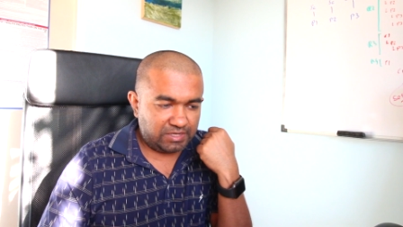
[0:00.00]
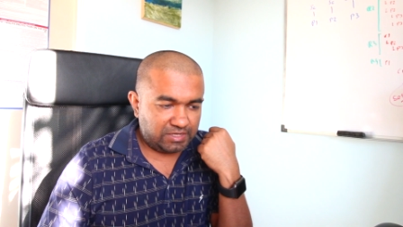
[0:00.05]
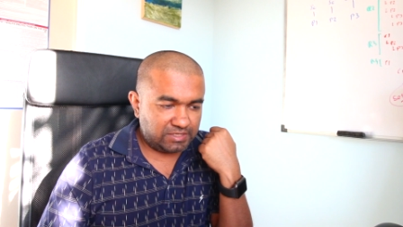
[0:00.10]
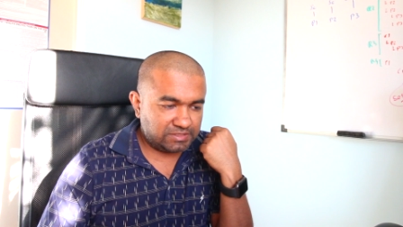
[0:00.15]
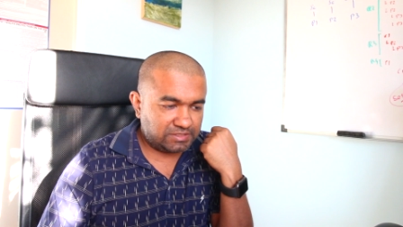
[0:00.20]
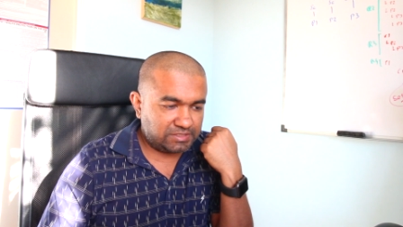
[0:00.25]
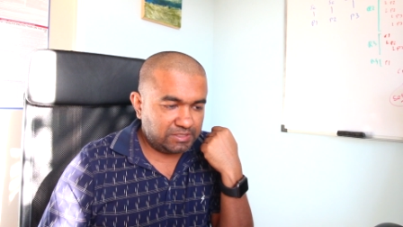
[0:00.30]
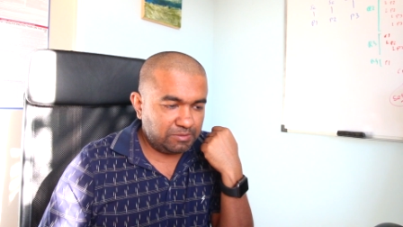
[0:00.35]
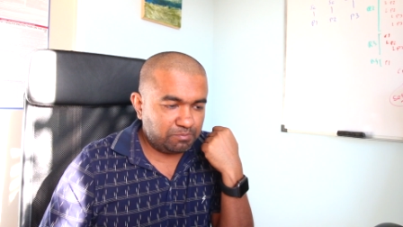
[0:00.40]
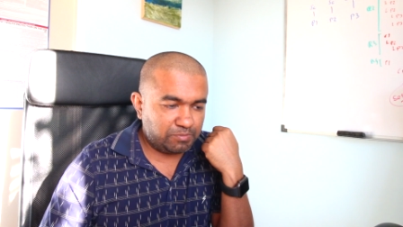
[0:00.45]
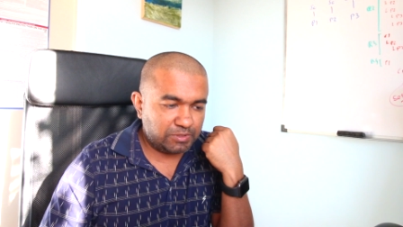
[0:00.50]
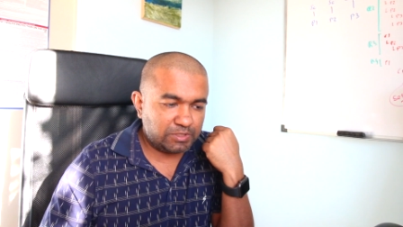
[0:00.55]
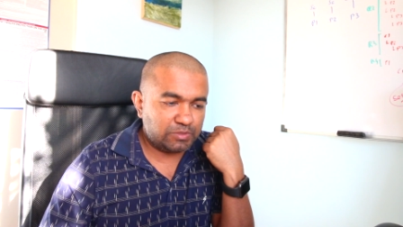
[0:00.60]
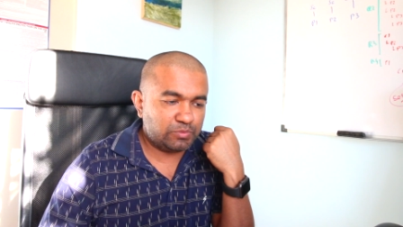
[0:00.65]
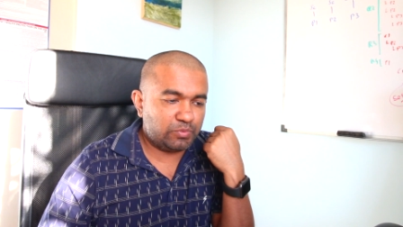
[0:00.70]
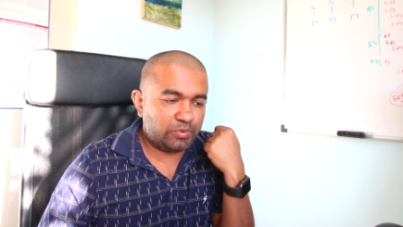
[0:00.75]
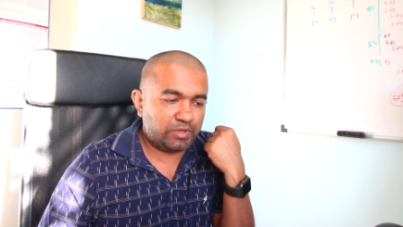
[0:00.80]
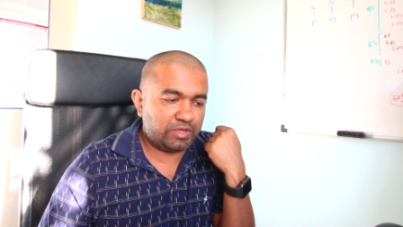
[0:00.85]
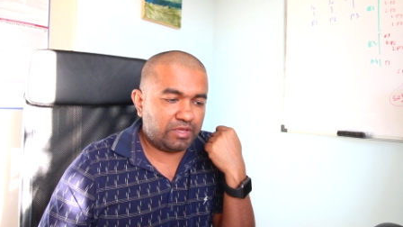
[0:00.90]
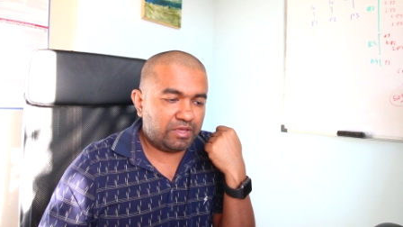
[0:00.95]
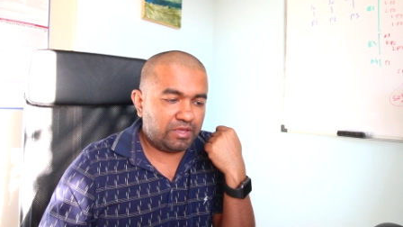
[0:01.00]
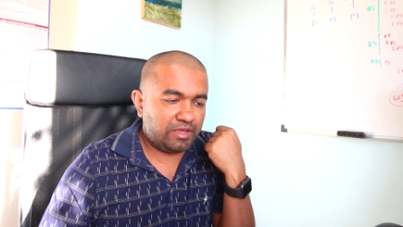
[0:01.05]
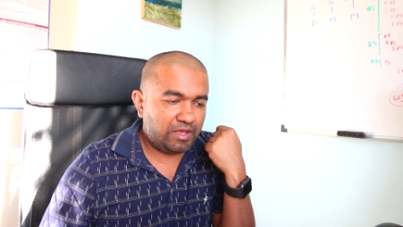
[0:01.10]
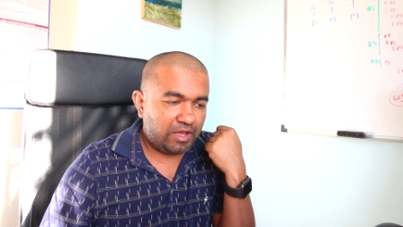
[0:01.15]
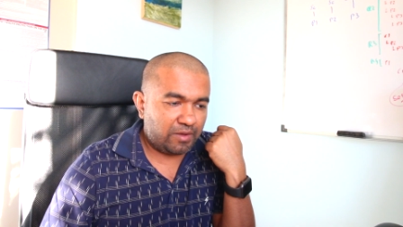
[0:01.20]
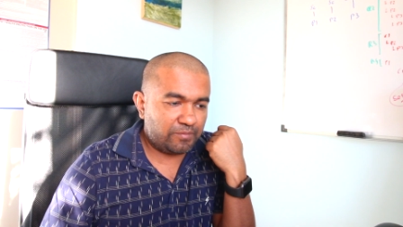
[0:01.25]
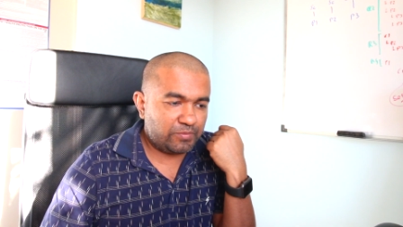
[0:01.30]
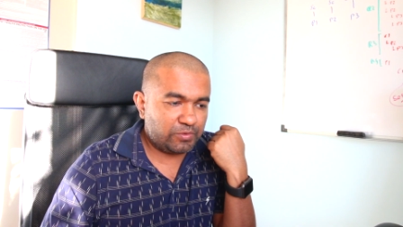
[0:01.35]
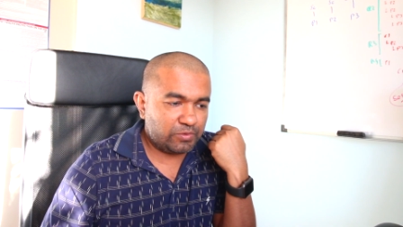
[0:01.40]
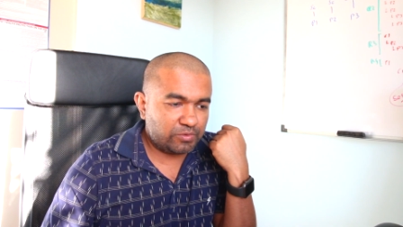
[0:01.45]
uh, simple way
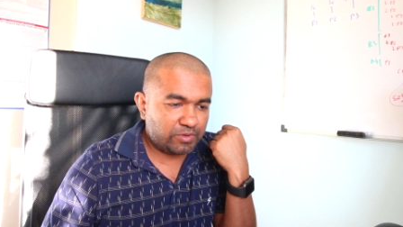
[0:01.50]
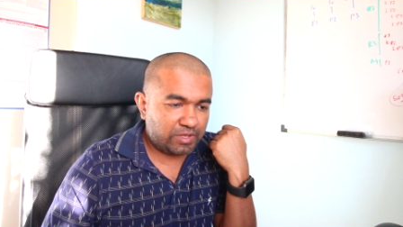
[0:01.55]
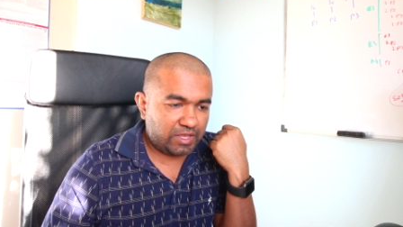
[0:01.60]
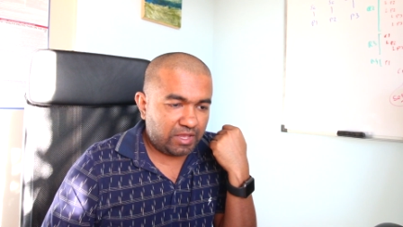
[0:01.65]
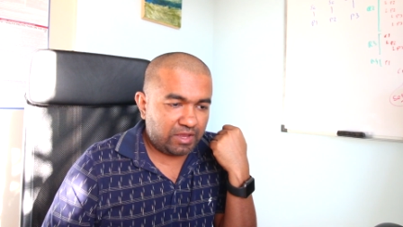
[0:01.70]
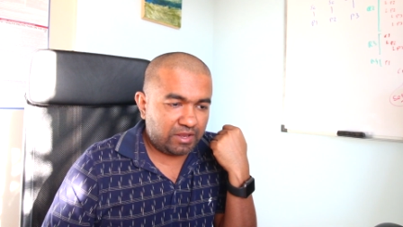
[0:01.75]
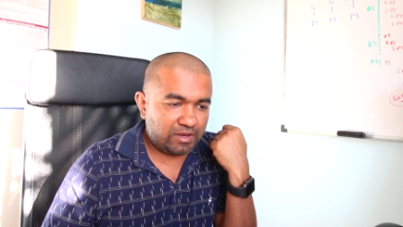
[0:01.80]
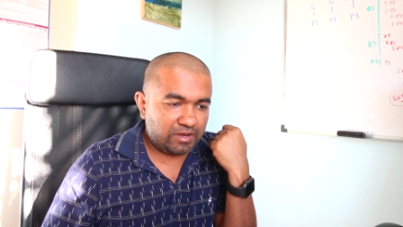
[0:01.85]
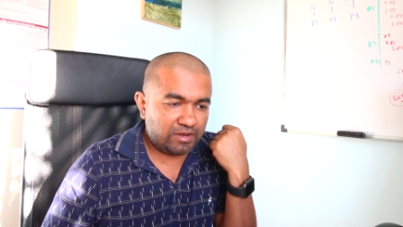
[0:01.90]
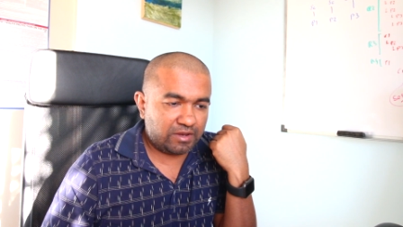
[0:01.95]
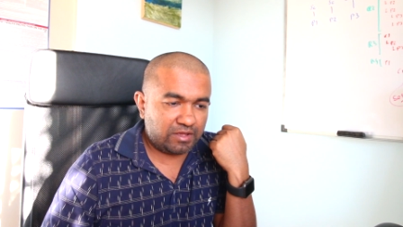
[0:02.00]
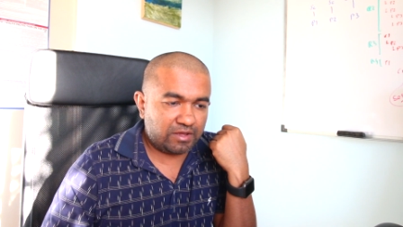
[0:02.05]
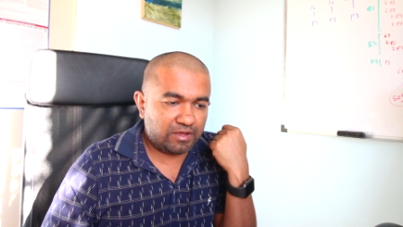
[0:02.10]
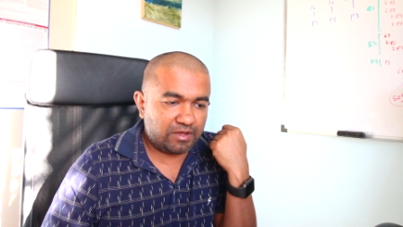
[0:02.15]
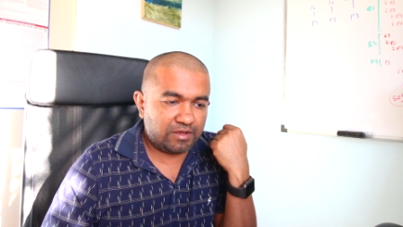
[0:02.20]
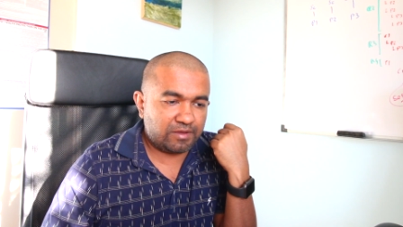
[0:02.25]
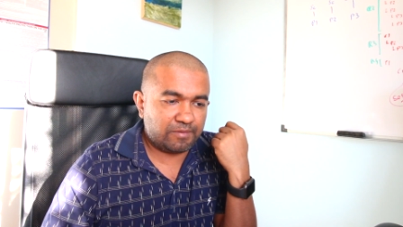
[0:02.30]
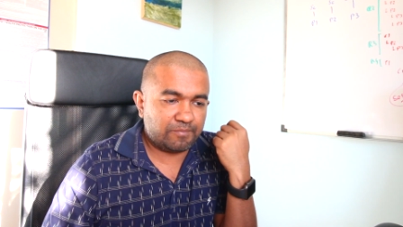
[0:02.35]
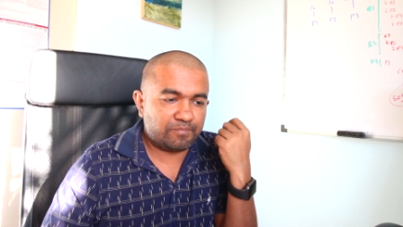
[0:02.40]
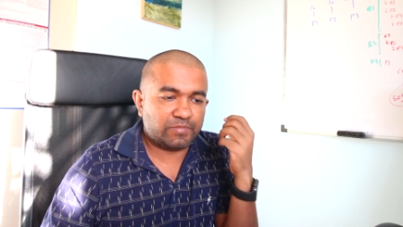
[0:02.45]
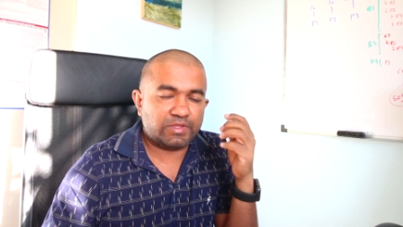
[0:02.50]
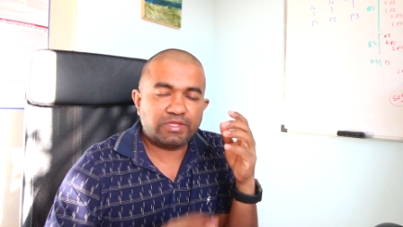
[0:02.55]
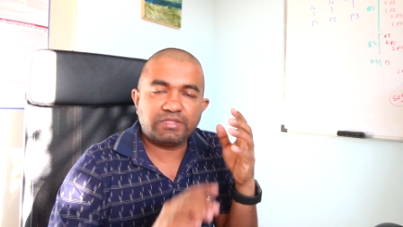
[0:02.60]
how you can uh,